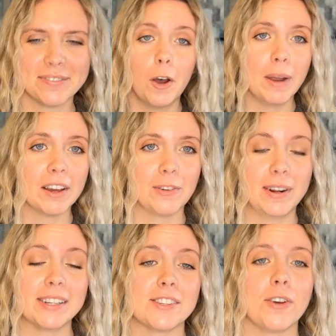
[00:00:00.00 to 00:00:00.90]

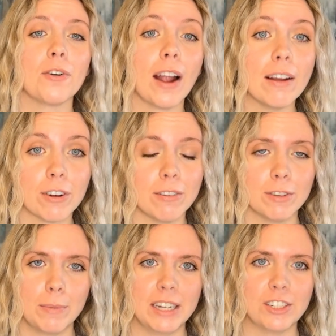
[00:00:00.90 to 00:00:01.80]
Omega-3 is so great for
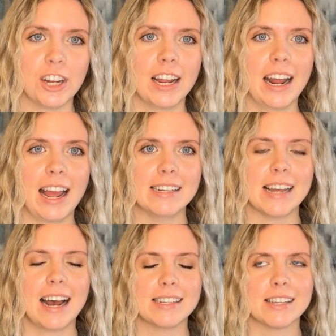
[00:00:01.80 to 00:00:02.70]
inflammation and
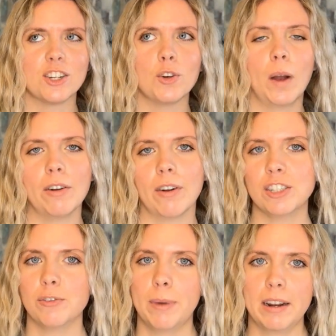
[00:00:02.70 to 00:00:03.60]
has such a wide
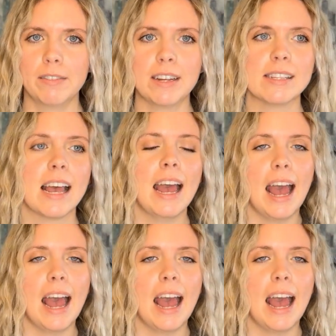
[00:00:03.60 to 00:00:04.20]
range of benefits,